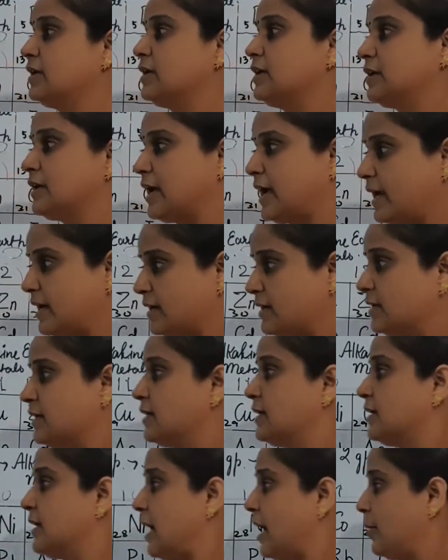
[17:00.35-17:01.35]
and
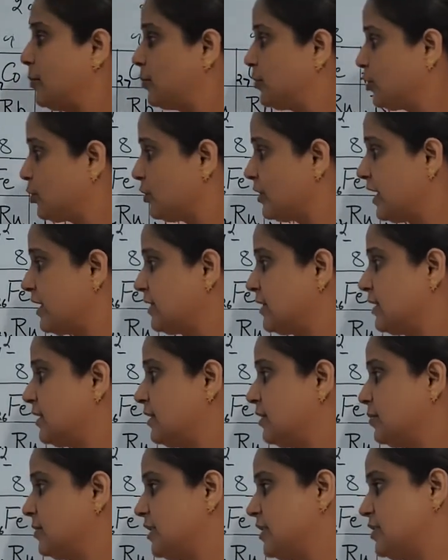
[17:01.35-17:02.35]
up to lanthanum
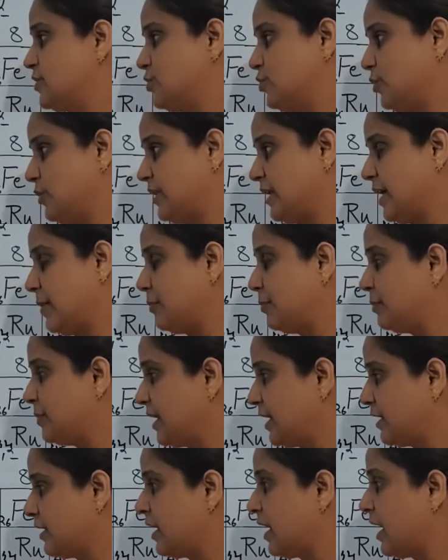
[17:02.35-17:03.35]
there is no gap,
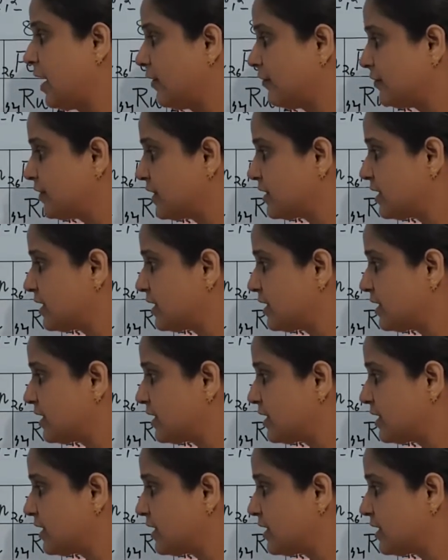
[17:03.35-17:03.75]
but after the